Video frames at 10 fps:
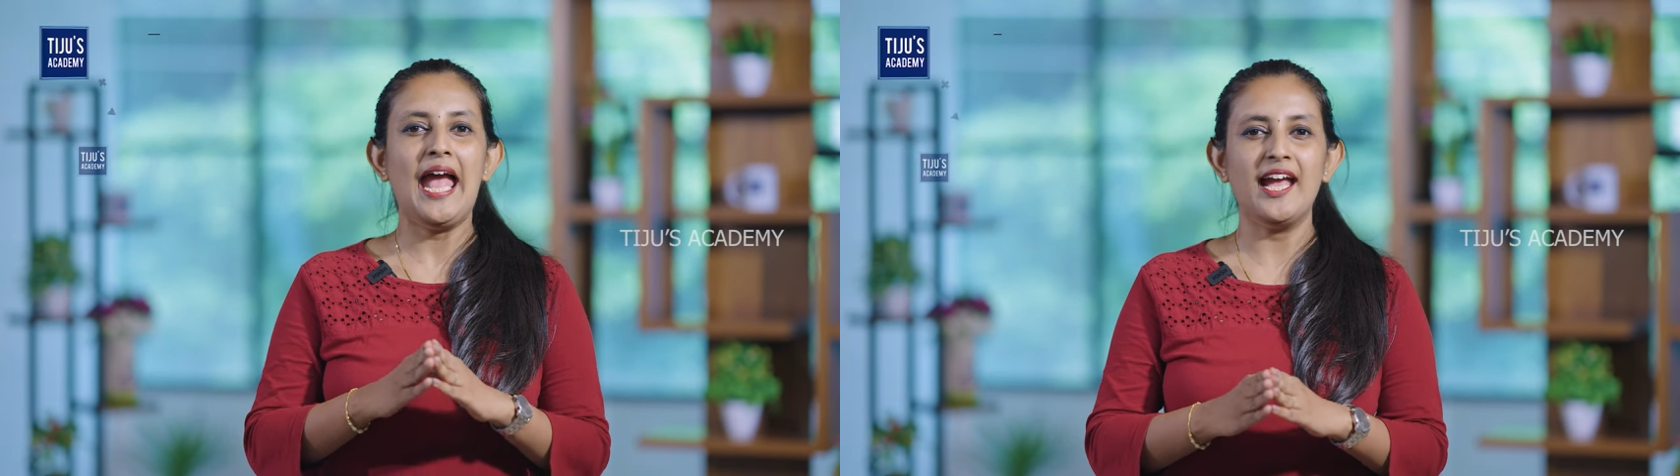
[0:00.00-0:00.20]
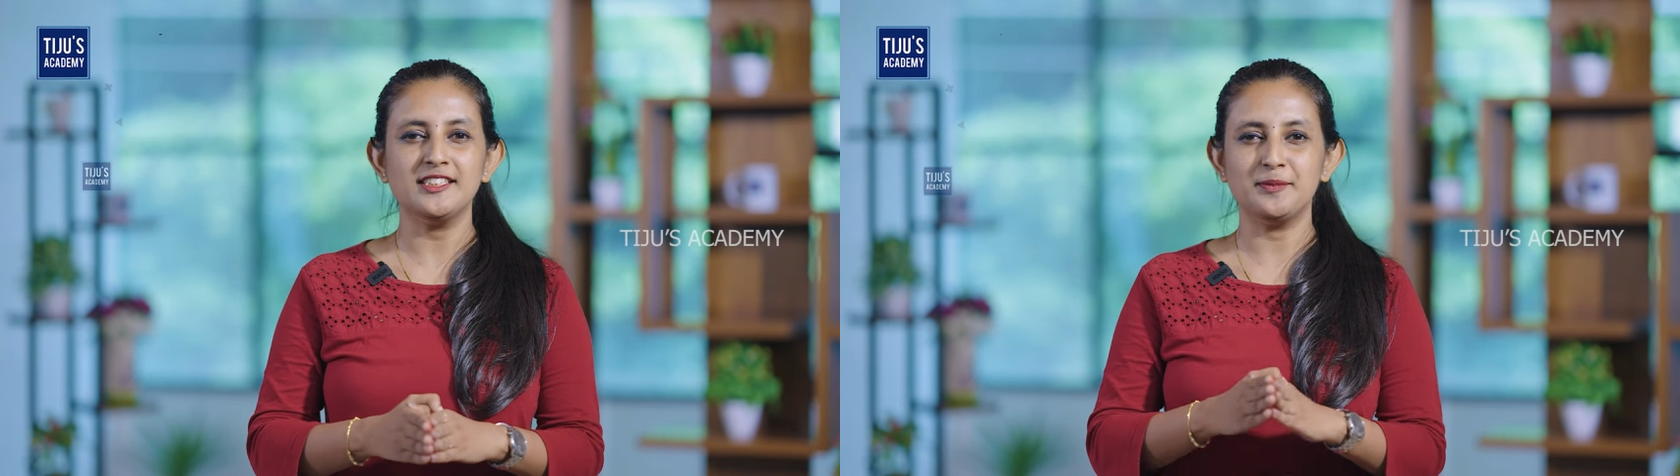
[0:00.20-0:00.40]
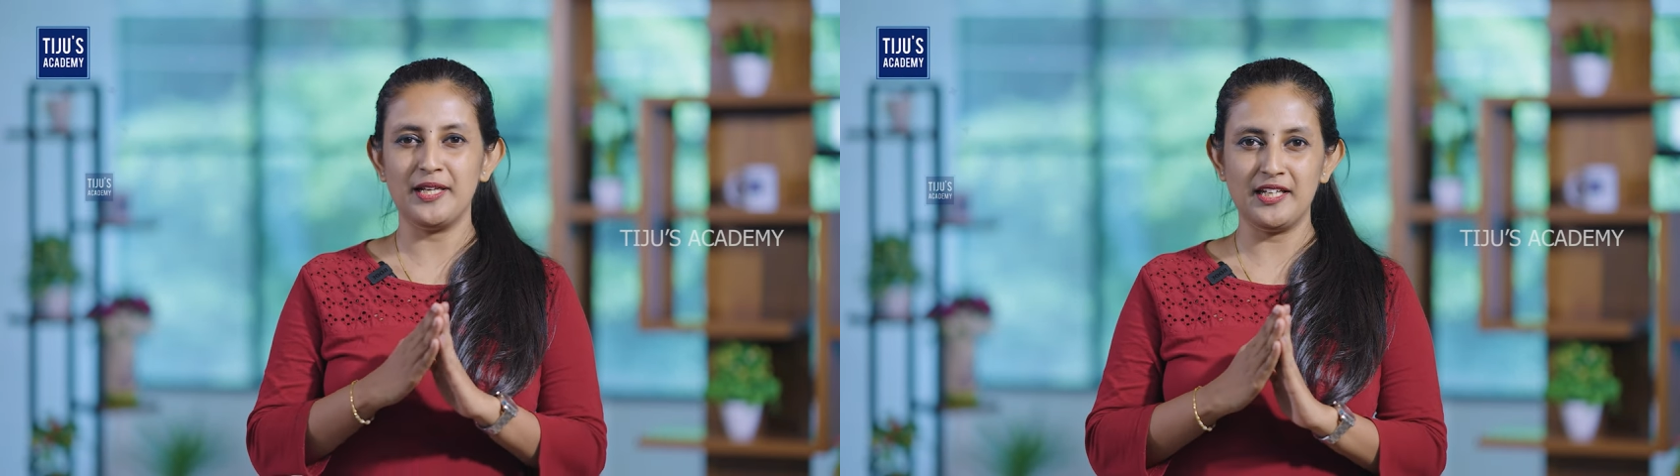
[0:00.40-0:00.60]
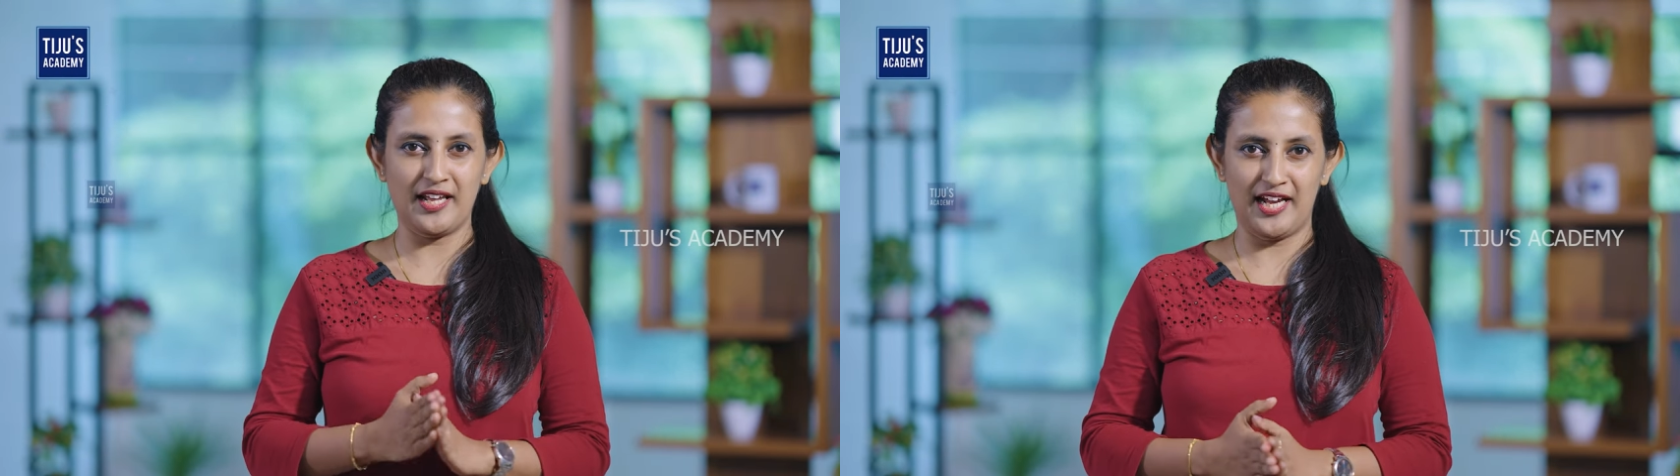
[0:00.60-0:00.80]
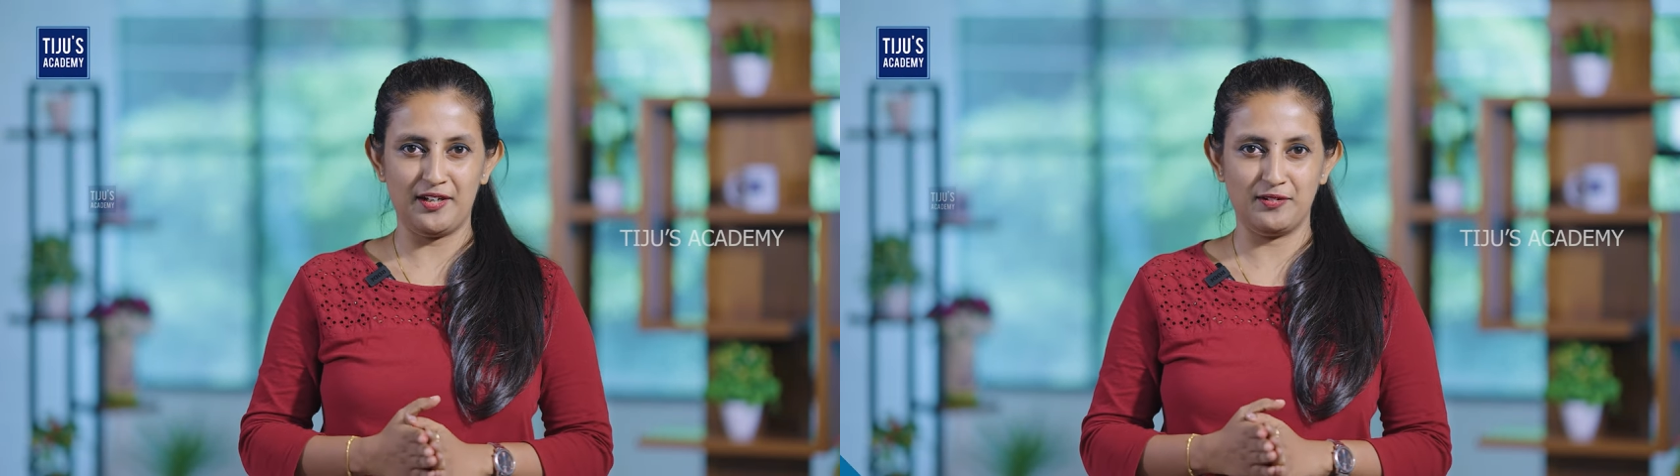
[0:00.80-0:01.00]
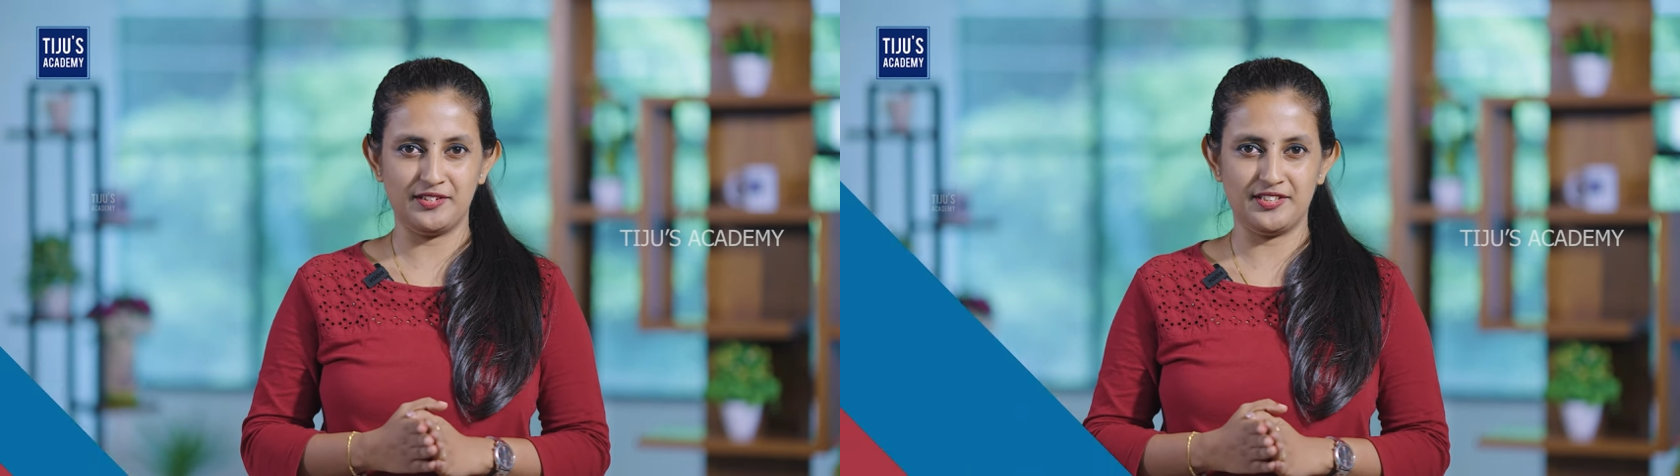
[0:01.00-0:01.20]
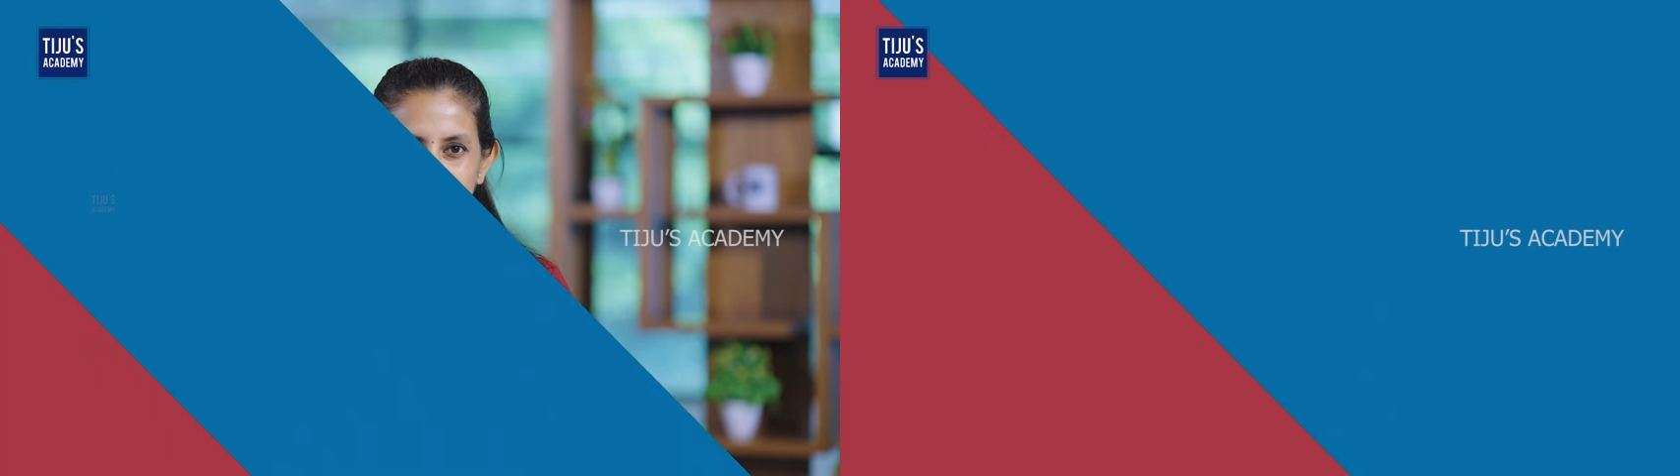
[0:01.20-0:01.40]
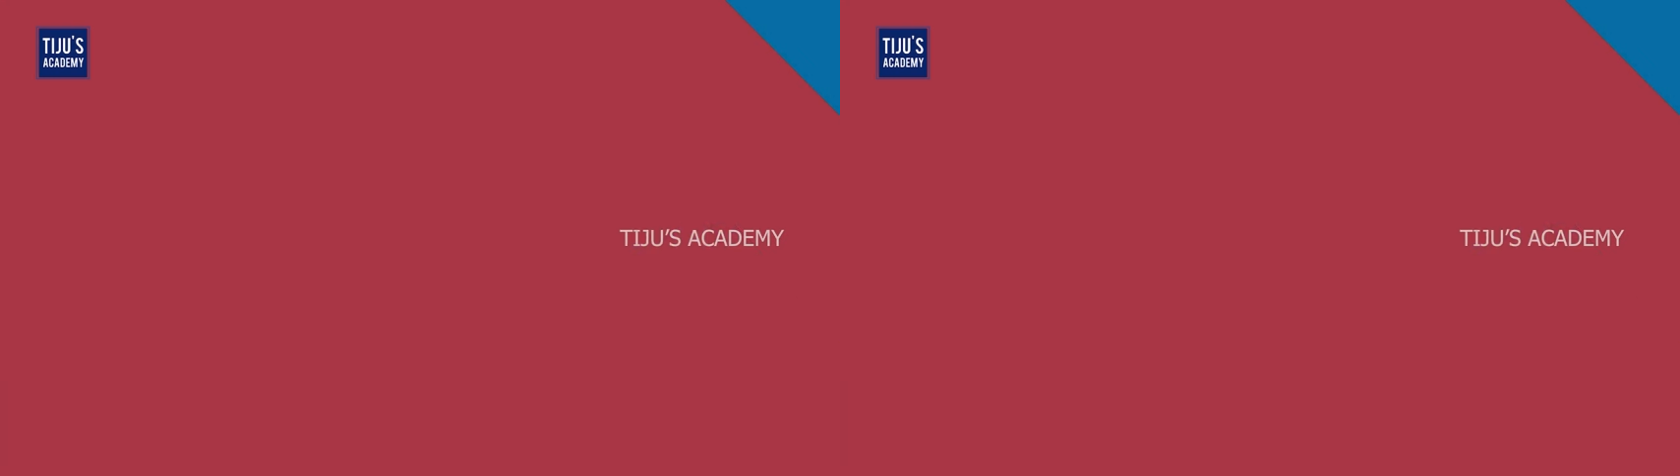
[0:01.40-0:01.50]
has been diagnosed.